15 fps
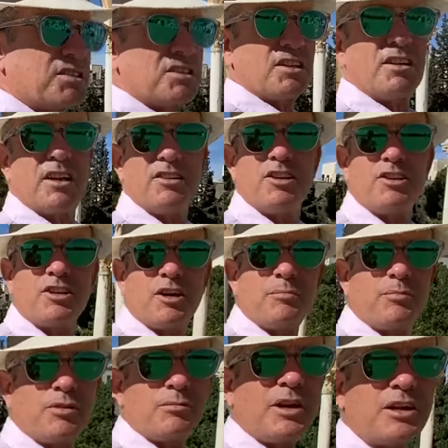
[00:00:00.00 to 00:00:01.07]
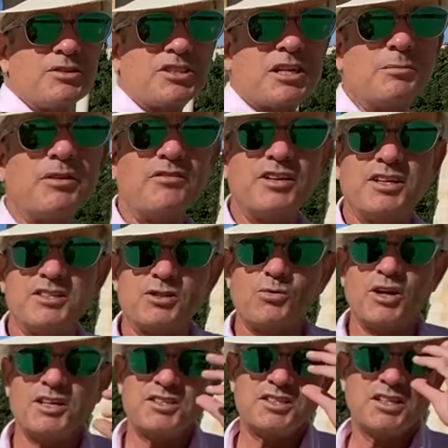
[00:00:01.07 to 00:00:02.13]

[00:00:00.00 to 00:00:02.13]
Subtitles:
still on the Temple Mount, some of it is quite